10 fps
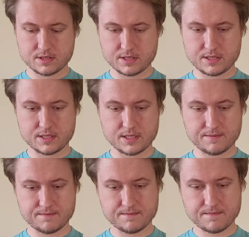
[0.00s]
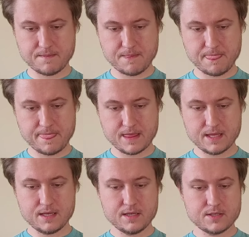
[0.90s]
Let's see.
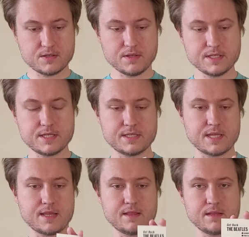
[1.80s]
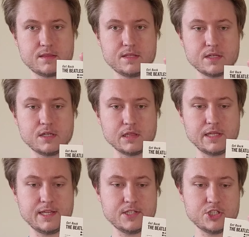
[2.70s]
So this is the
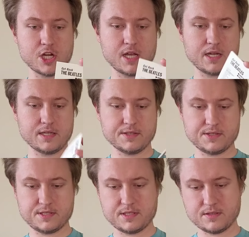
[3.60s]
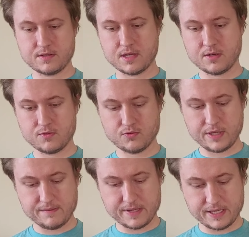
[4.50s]
Glenn Johns
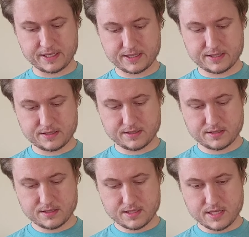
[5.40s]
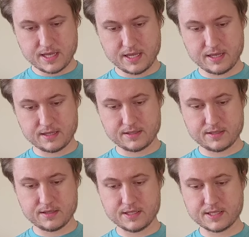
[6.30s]
remix, and
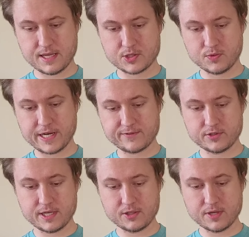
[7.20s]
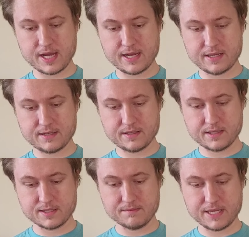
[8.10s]
this has One After 909.
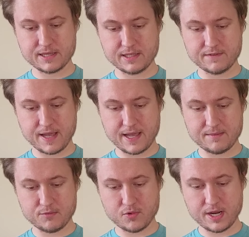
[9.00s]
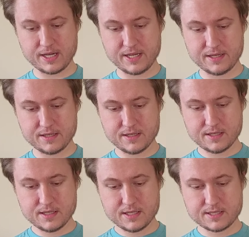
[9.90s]
It's a medley of I'm Ready,
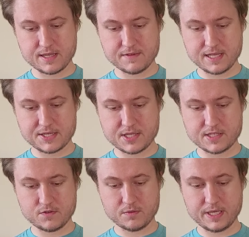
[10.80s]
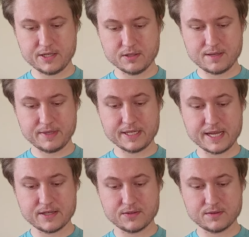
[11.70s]
Save the Last Dance for Me, Don't Let Me
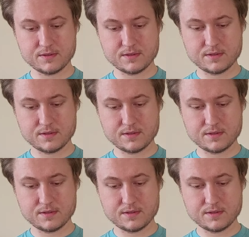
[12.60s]
Down.